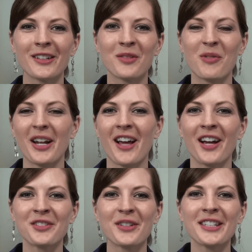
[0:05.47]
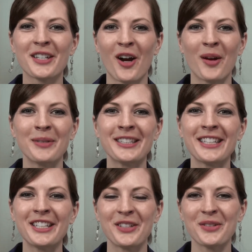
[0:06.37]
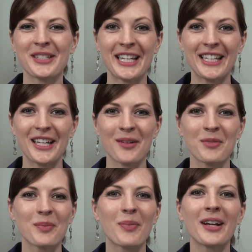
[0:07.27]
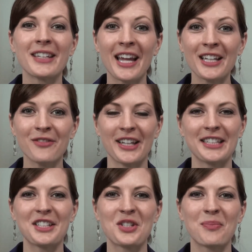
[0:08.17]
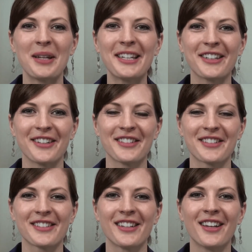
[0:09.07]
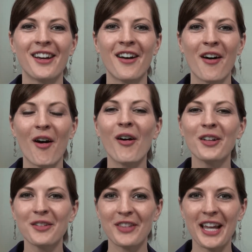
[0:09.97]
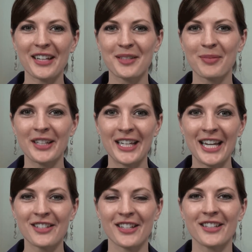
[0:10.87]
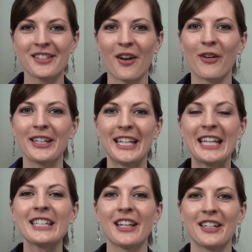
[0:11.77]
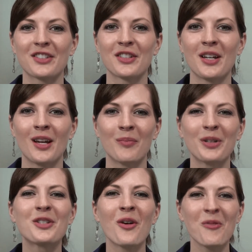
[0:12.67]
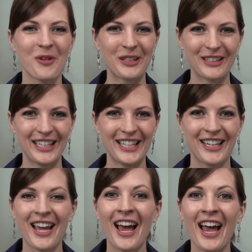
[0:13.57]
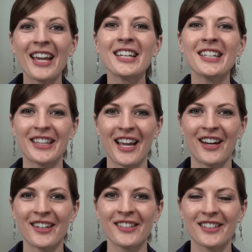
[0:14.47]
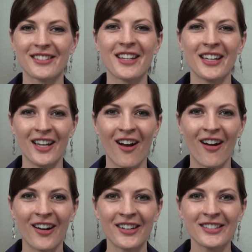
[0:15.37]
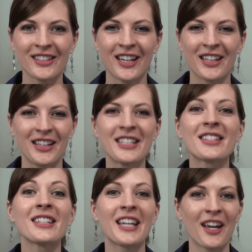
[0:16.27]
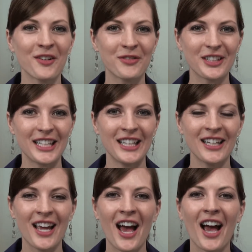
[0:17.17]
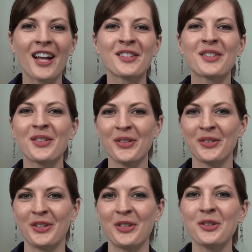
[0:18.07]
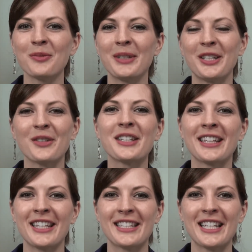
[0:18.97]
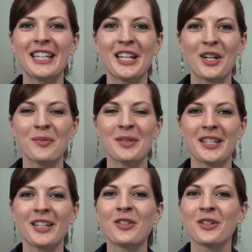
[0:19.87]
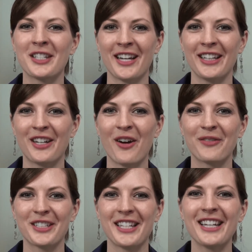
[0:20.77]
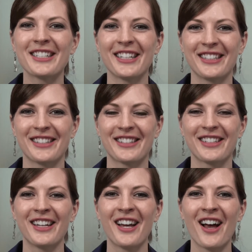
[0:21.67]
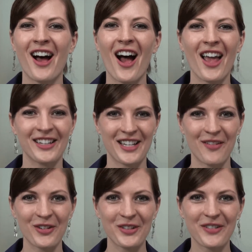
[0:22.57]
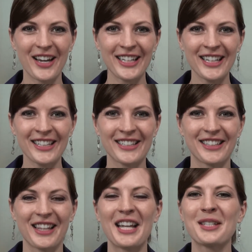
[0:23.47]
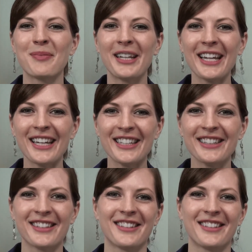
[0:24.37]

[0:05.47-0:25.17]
learn 100 commonly used idioms by native English speakers. All of the explanations are in English, but don't worry. Hang in there, study hard, listen carefully, and soon you'll be using these idioms in your daily conversations. Is everyone ready? Let's begin!